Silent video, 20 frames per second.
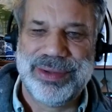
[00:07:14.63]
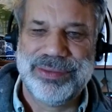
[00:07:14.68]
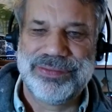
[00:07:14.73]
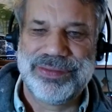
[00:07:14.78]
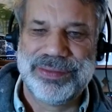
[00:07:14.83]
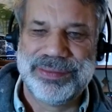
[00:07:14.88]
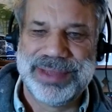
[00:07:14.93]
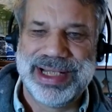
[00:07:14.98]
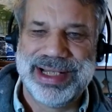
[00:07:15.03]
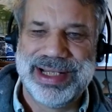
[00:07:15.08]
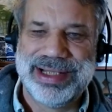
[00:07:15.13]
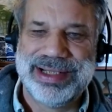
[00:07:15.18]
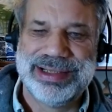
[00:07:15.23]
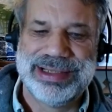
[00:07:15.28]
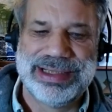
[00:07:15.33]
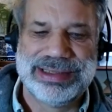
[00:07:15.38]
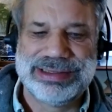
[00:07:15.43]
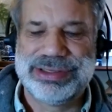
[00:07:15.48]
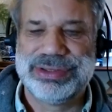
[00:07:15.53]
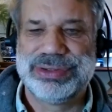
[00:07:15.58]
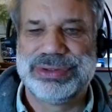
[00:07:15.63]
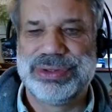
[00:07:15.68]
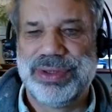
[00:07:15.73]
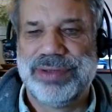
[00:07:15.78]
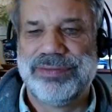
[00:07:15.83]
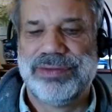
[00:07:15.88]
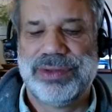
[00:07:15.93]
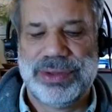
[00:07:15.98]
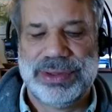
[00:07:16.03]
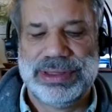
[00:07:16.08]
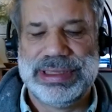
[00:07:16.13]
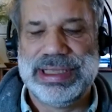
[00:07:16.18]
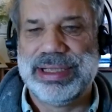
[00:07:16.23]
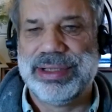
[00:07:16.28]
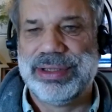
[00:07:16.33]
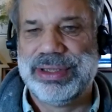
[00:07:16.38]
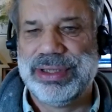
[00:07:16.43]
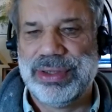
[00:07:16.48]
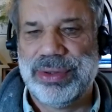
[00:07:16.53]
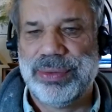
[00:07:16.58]
from that, and they sort of learn,
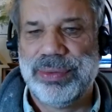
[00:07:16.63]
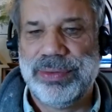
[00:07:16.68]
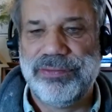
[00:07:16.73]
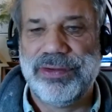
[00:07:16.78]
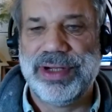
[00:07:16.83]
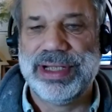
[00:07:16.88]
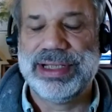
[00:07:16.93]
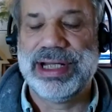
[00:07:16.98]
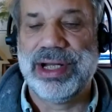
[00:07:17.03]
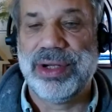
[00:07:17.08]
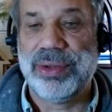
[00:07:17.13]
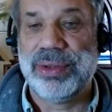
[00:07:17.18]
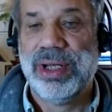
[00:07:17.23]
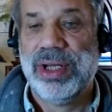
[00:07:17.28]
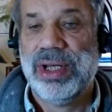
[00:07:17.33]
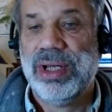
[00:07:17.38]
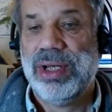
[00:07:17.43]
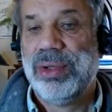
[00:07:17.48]
we find out